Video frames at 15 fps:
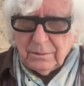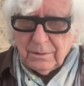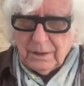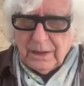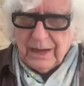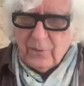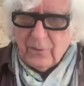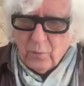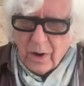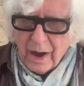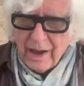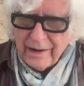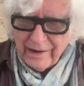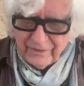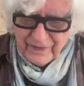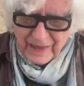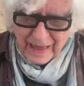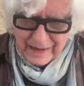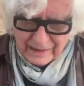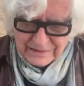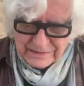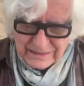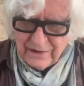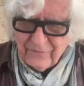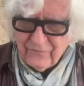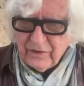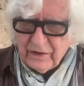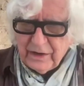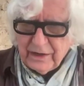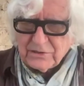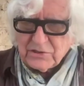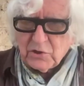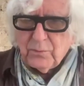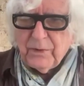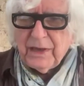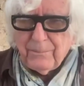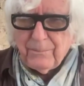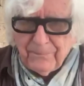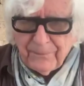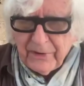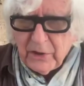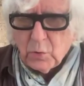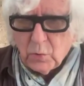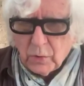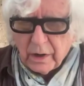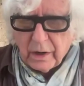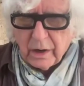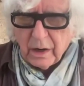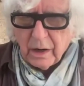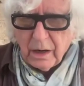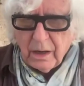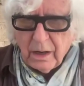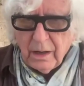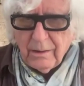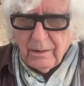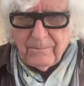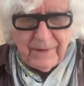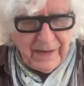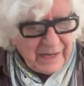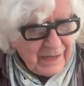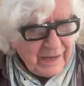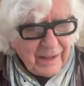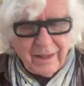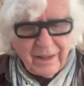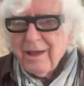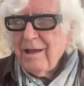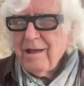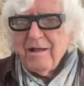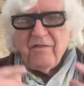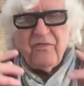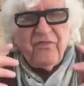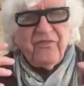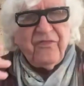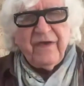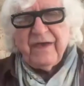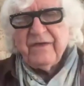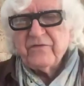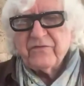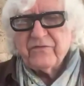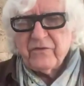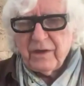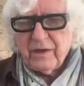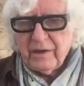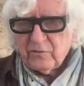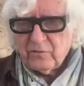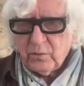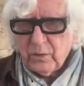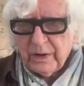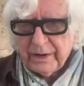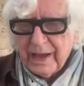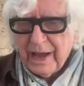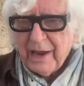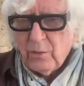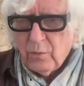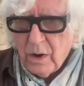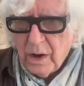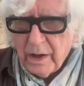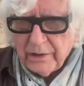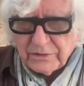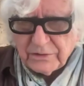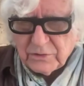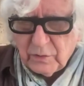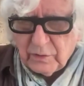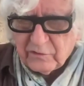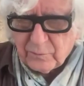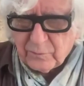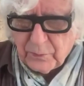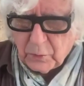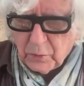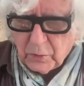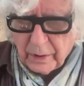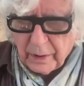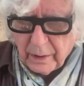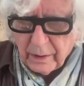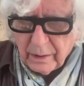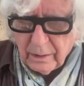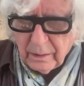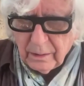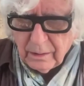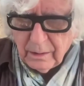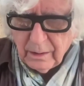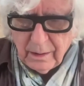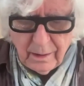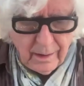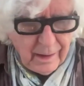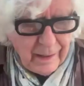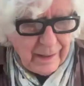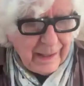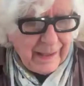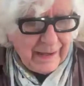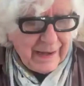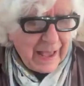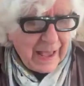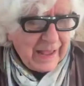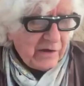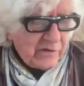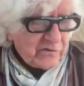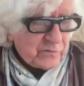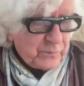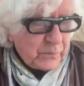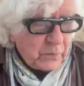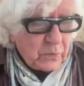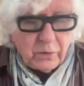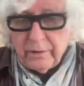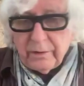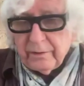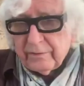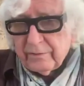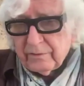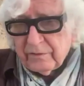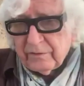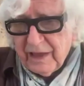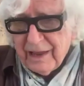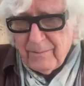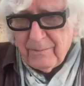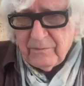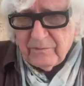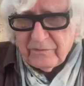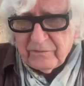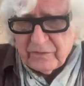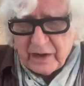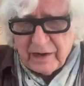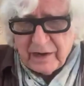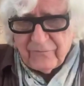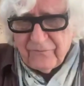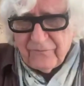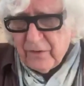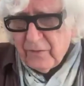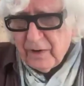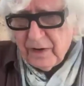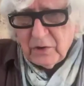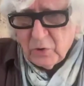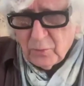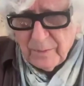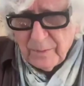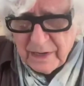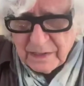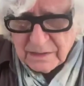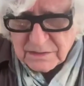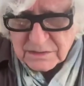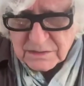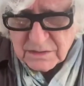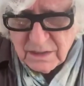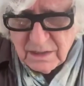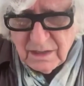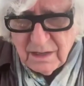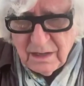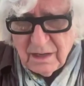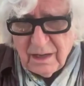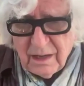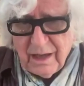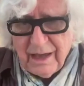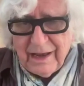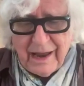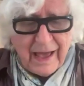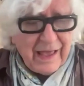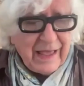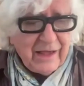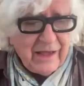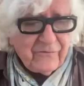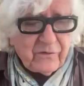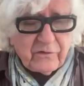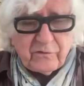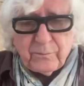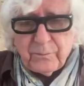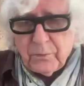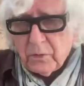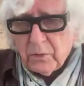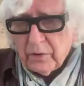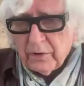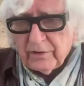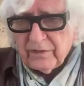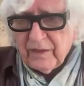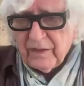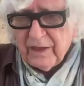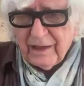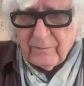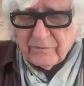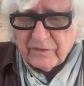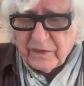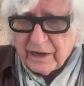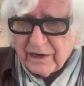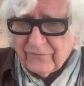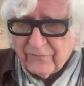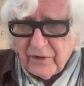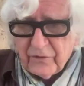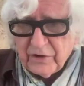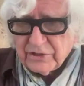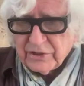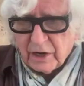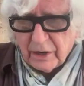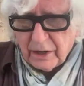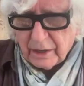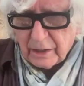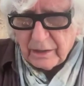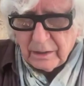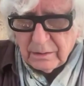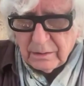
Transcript: I wanted that activity to be pure, meaning this is what I want to explore. And I explored themes that are very luminous, and I have explored themes that are very dark,